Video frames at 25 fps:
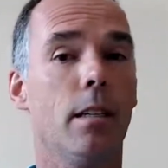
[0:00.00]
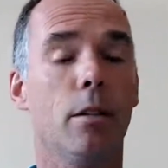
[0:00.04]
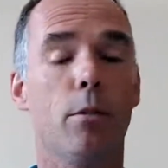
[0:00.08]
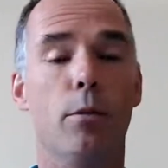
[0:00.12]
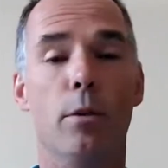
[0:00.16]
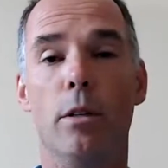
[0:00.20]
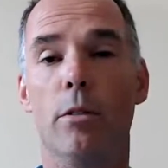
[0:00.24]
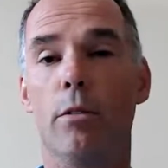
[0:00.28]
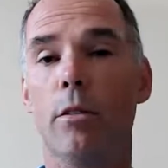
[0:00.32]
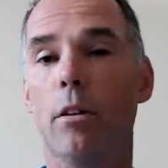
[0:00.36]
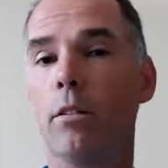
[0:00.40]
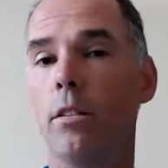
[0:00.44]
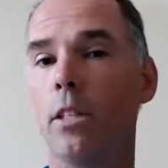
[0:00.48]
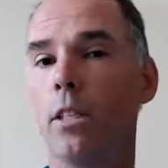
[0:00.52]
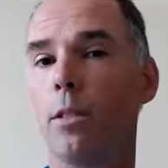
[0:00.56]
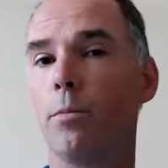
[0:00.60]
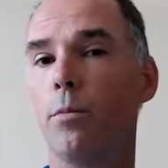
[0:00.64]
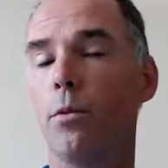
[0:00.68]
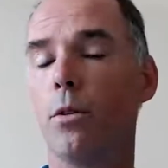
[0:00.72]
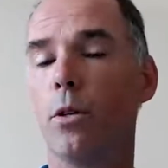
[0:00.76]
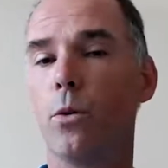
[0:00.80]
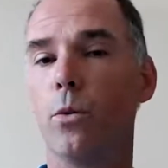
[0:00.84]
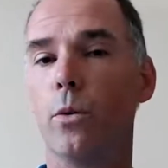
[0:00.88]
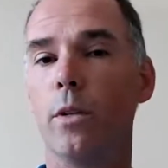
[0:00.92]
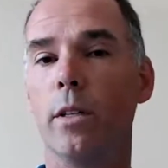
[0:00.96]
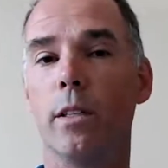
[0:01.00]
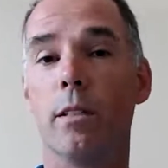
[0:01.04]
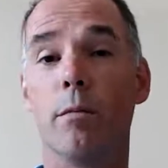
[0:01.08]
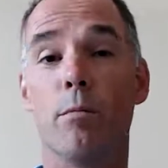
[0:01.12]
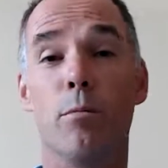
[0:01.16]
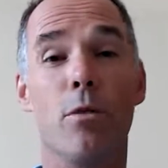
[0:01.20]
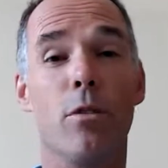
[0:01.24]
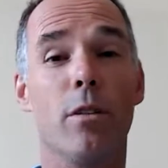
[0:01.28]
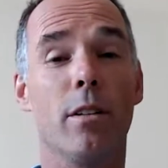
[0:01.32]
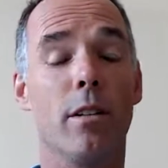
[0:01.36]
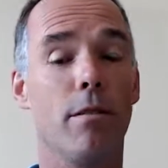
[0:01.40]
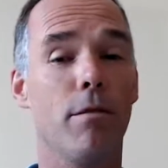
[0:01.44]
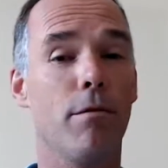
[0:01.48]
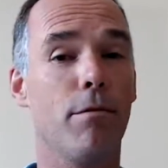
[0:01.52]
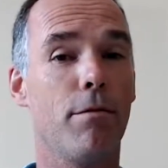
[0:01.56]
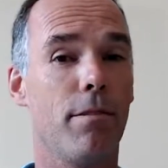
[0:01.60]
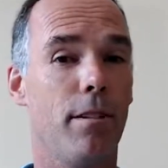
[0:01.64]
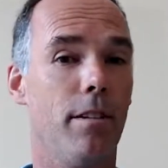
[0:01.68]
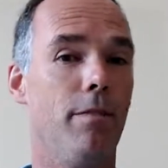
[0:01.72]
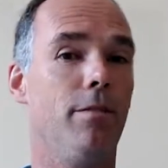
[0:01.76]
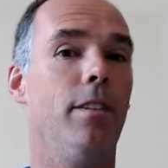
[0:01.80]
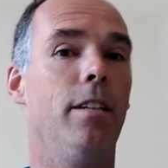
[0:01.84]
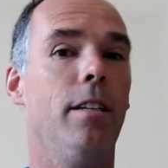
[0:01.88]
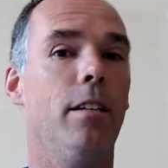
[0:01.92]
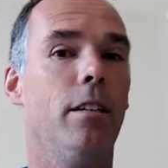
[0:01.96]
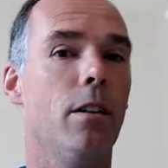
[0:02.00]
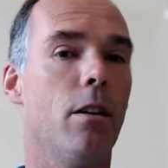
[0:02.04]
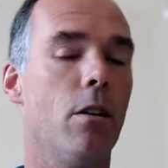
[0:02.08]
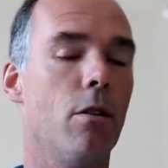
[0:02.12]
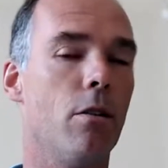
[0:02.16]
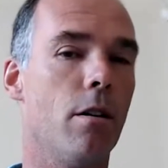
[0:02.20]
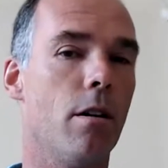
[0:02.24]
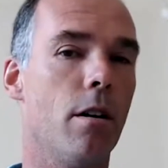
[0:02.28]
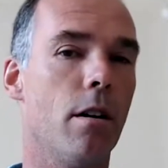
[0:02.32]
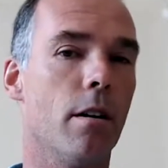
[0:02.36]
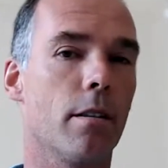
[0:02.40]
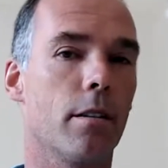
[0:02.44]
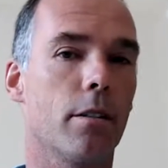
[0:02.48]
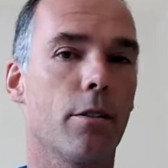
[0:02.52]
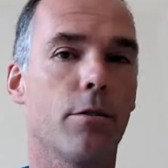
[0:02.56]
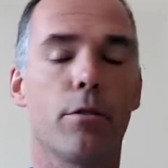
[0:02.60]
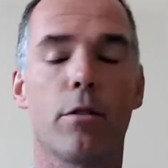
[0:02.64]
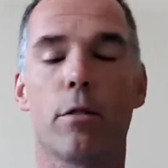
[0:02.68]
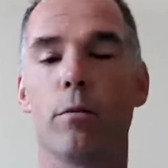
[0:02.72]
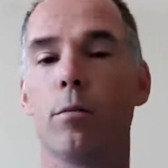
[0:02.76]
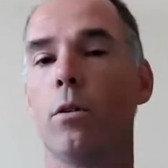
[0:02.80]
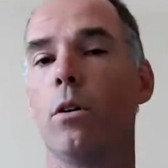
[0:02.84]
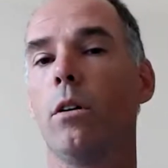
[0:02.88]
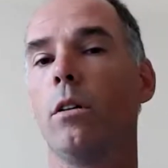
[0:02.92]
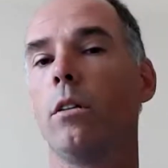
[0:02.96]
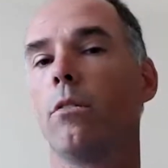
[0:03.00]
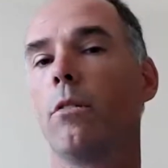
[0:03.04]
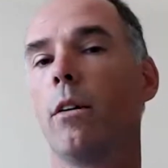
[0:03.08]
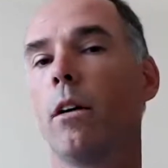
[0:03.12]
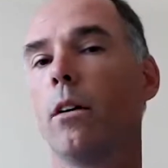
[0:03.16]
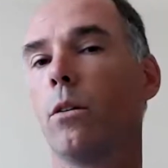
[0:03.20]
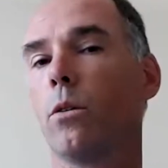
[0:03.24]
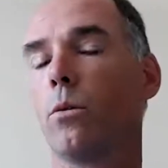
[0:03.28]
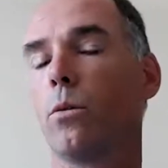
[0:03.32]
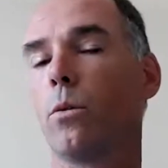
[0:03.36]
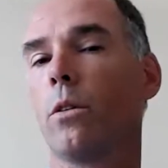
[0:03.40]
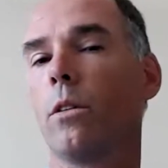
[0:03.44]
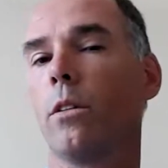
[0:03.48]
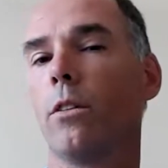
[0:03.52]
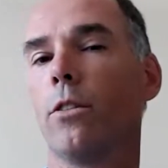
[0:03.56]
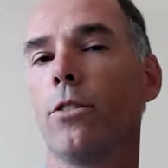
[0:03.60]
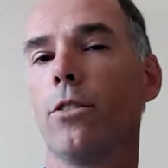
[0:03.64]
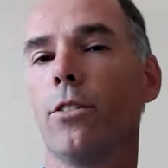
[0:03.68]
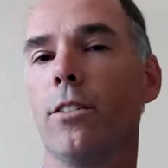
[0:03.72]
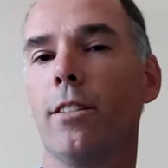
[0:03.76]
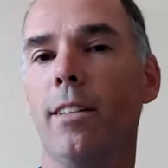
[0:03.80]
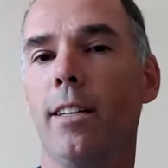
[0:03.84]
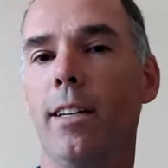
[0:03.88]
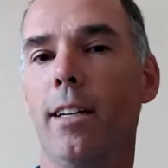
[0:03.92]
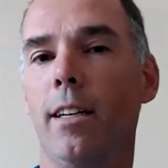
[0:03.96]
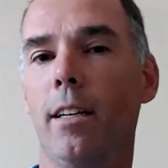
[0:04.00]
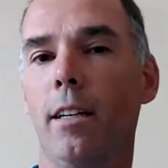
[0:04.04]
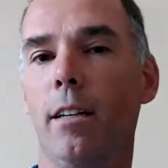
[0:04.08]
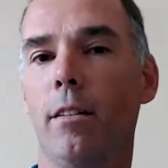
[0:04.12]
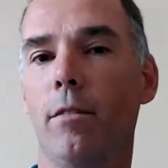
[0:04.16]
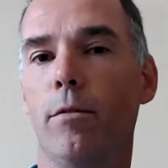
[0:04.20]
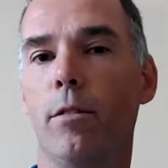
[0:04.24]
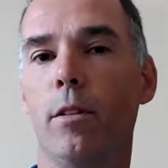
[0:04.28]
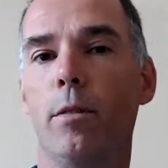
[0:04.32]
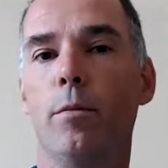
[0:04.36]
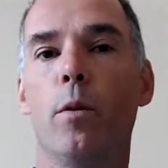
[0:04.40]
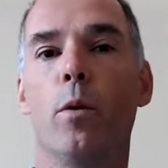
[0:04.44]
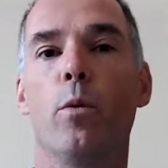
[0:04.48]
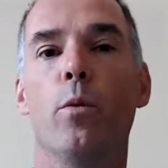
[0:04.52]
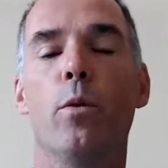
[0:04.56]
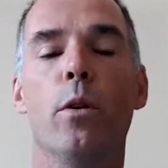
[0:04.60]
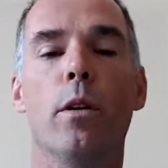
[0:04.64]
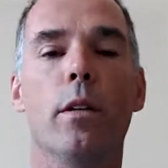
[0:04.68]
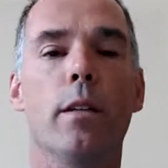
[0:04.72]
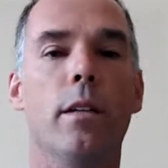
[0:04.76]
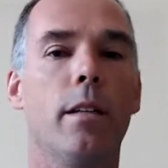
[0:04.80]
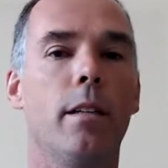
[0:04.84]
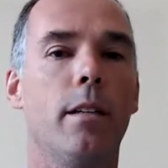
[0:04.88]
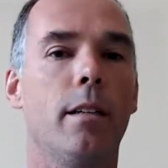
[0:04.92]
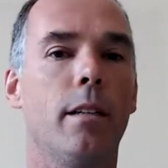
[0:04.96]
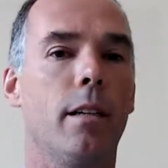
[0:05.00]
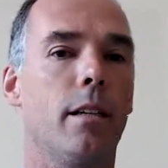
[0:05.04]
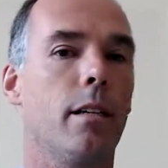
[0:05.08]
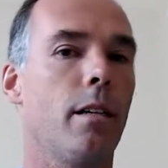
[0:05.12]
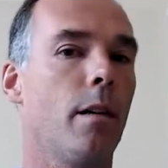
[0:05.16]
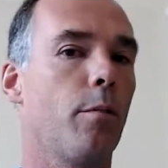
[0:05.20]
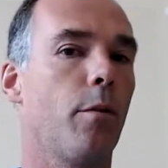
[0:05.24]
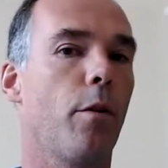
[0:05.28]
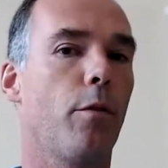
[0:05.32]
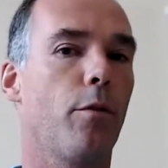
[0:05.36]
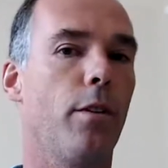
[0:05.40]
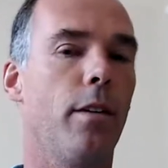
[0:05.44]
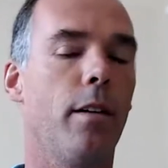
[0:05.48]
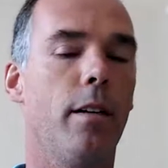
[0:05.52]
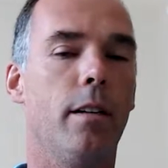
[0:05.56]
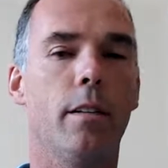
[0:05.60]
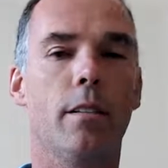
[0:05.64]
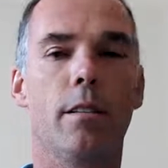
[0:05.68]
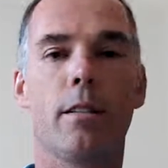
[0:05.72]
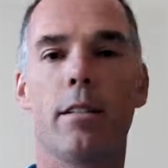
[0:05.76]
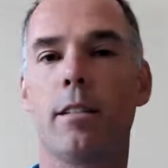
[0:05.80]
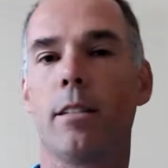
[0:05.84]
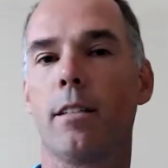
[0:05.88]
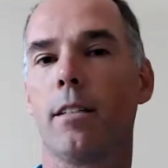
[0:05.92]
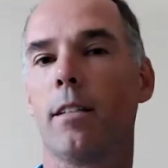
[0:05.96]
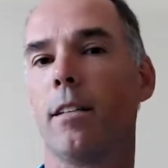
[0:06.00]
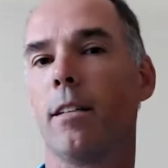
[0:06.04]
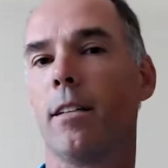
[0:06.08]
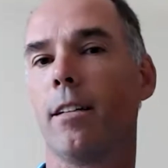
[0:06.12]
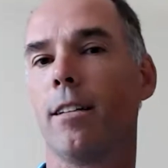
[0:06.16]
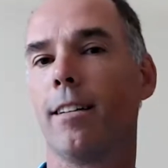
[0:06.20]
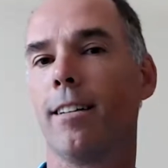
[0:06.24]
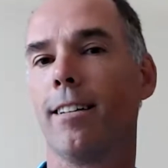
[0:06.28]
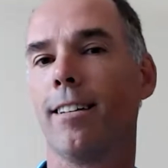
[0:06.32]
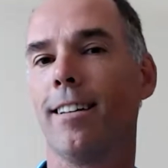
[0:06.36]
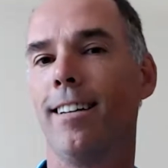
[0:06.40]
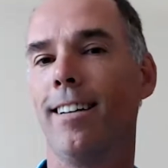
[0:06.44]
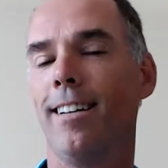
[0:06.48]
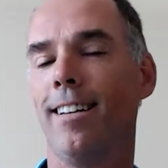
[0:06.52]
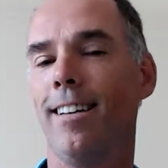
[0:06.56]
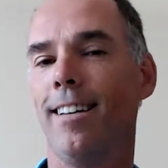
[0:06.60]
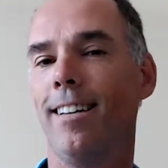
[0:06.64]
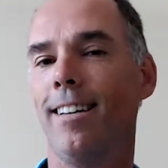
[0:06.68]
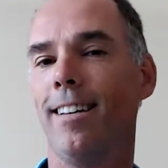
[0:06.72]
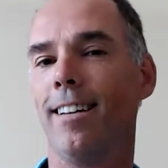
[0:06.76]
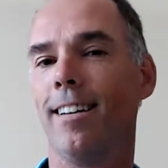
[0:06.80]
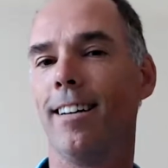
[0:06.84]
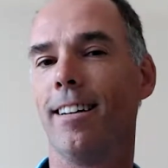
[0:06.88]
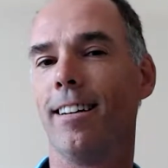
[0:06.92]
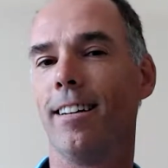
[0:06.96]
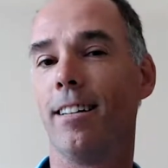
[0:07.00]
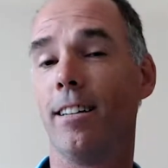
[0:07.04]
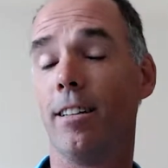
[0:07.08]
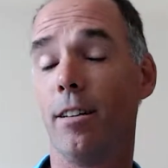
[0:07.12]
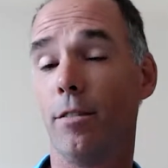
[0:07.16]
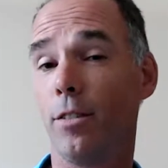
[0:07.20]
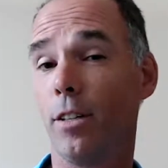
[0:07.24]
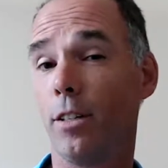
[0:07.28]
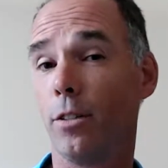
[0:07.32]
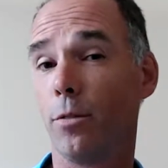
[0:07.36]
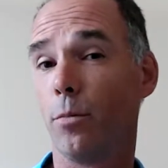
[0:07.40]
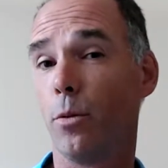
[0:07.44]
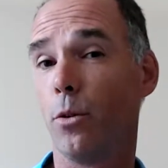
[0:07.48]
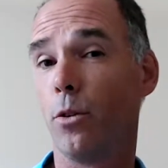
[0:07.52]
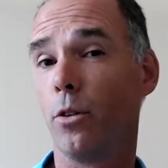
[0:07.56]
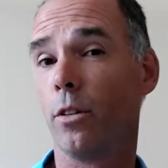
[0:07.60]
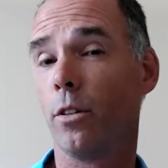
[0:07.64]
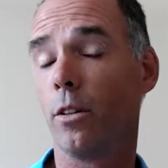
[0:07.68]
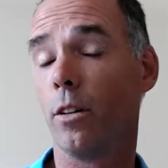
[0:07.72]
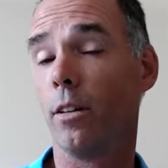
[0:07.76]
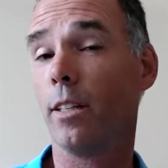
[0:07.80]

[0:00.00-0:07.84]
We wrote this book with more than 50 co-authors from all around the world. We've been working a couple of years on this book,